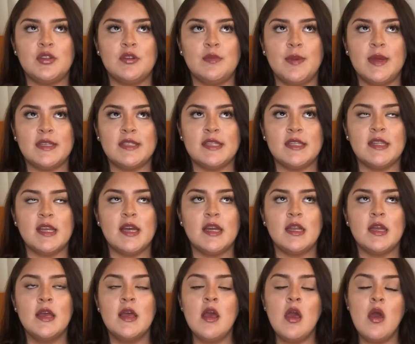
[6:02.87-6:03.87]
their bags like that.
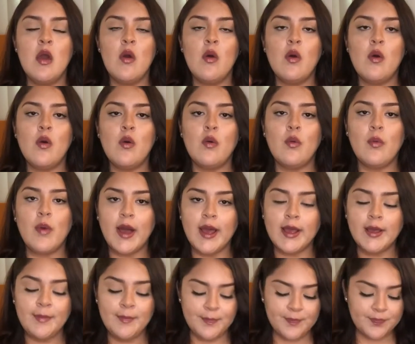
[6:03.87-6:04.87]

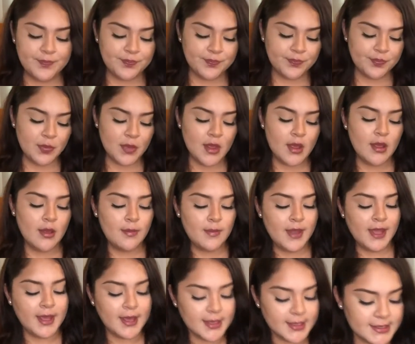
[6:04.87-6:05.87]
Why?
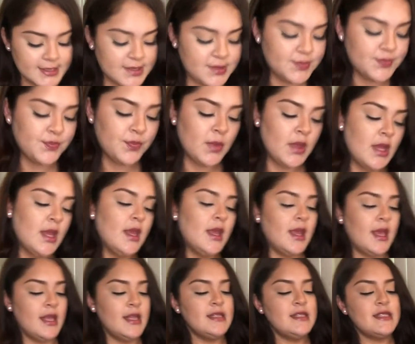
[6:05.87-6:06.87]
Because
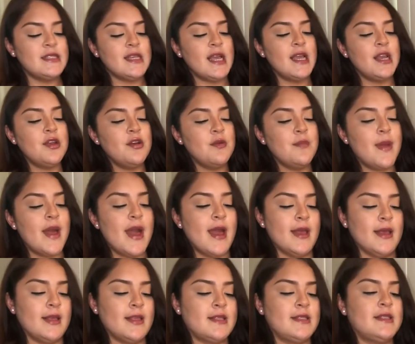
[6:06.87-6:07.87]
inside your
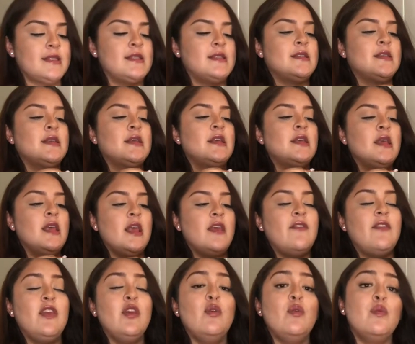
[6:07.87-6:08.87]
bags, if
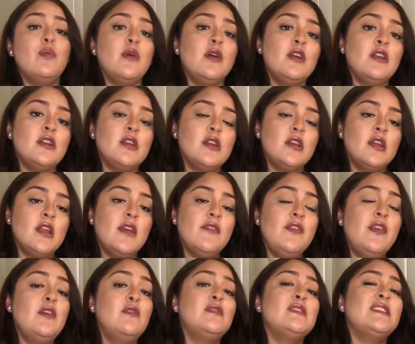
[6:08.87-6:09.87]
you
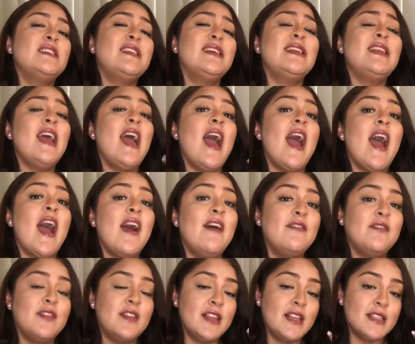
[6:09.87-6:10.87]
didn't
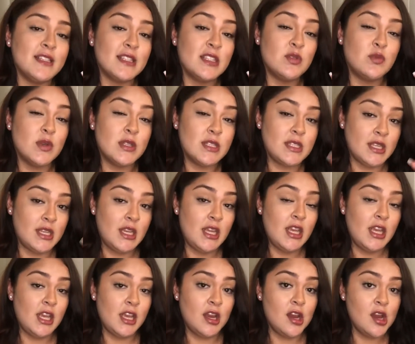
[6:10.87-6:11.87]
have this, what's in
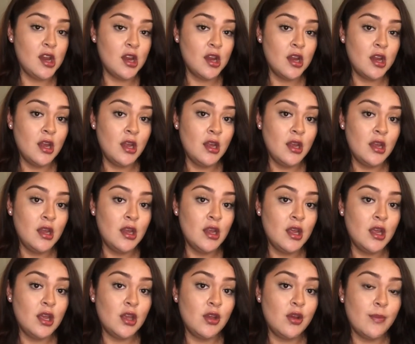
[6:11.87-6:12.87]
here,
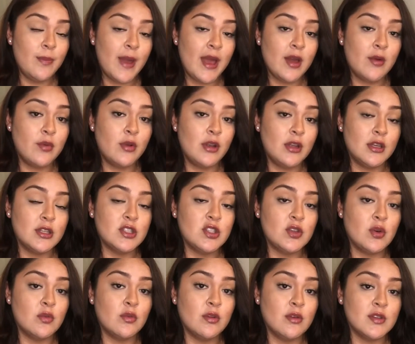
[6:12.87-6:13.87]
your bag would look
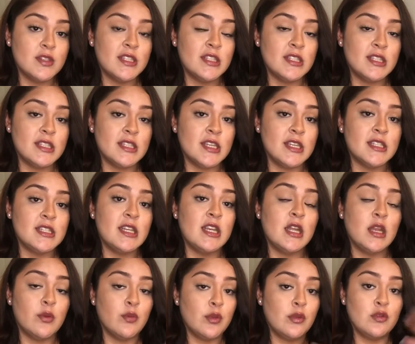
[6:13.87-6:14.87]
so gross and disgusting
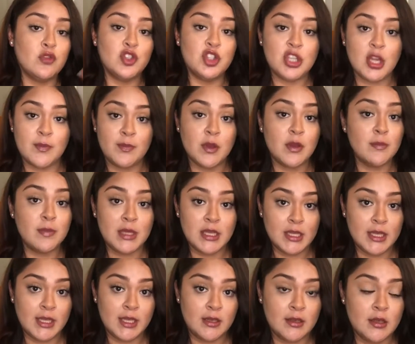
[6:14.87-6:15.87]
and it would lose shape
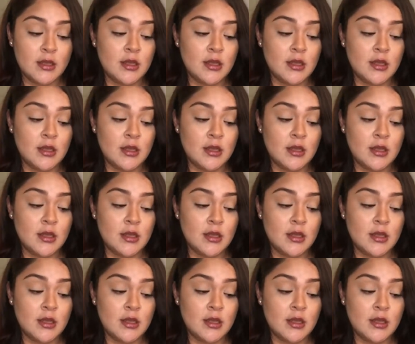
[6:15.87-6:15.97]
completely.